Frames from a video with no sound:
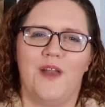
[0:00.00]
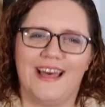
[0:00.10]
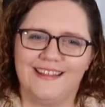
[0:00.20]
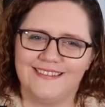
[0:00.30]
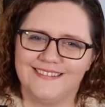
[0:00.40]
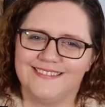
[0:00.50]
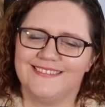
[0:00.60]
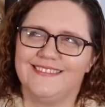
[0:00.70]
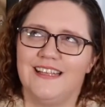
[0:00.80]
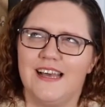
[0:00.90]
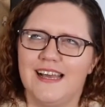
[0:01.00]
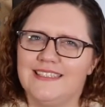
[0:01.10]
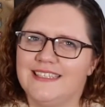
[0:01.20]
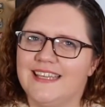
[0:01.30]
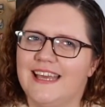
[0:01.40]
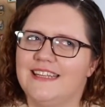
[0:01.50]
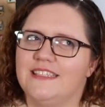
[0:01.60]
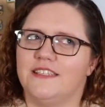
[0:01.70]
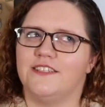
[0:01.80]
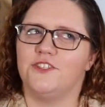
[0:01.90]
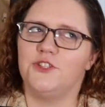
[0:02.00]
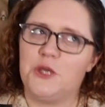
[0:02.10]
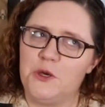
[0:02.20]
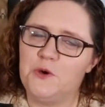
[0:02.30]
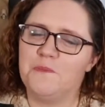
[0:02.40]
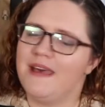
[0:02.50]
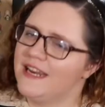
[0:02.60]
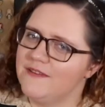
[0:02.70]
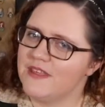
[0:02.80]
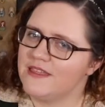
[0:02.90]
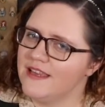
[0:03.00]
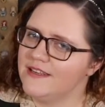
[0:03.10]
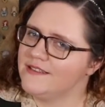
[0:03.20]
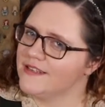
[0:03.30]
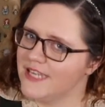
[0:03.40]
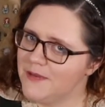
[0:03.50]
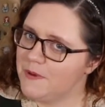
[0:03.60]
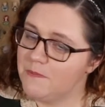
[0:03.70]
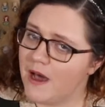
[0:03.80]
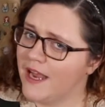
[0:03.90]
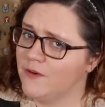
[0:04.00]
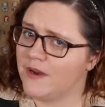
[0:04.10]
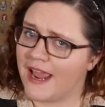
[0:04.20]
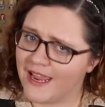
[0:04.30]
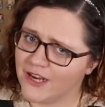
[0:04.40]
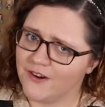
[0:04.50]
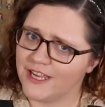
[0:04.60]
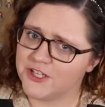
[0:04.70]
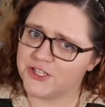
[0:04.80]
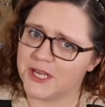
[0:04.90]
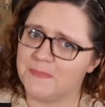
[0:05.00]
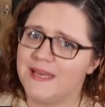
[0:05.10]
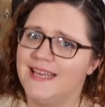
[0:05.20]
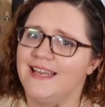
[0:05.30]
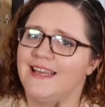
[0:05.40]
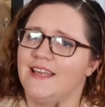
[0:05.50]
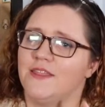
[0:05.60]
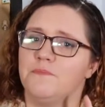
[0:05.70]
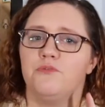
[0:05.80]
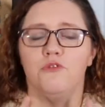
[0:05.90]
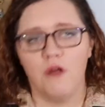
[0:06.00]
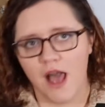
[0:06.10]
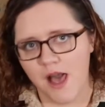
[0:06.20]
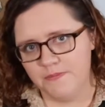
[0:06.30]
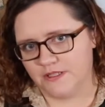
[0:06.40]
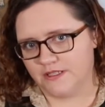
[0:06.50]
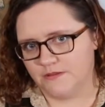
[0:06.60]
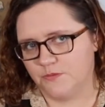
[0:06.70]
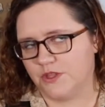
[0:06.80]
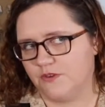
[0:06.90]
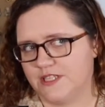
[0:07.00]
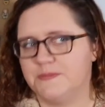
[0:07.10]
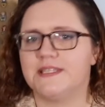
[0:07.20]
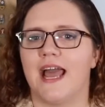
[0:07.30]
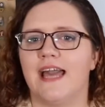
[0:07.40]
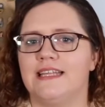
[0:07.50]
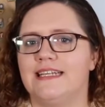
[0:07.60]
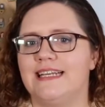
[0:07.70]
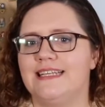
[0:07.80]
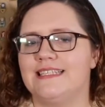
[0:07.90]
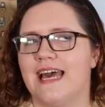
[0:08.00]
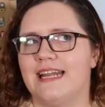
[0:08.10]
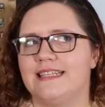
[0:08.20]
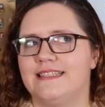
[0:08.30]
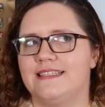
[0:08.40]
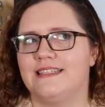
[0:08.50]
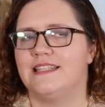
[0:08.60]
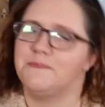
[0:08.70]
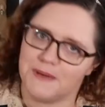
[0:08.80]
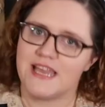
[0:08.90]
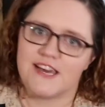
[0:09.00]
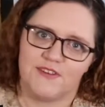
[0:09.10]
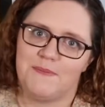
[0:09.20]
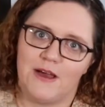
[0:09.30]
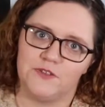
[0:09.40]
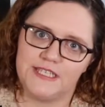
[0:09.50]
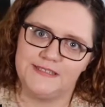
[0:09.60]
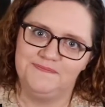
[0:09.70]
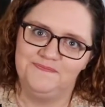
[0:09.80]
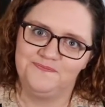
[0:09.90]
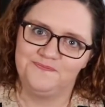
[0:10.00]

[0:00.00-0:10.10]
Well, not to get into too many of the things to keep in mind when anchoring a ship. The problem with Christmas Island is that it's the peak of a mountain.